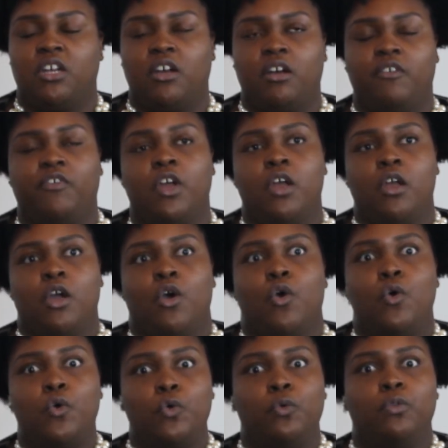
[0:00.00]
of
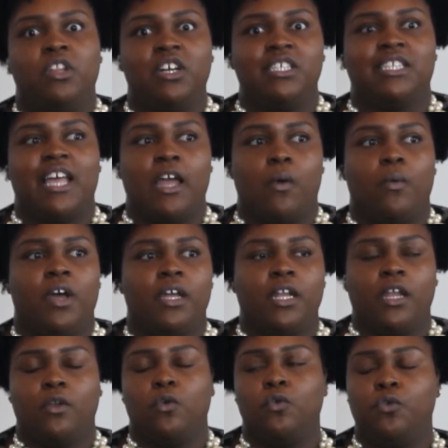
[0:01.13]
who looks like what
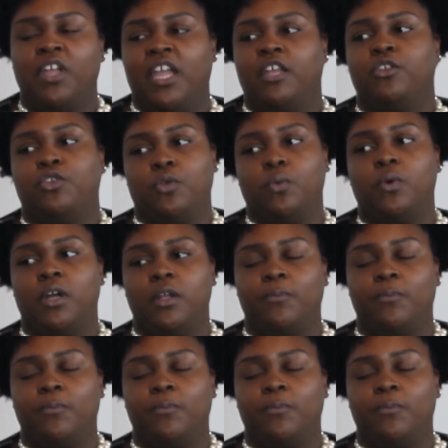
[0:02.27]
and who can do what.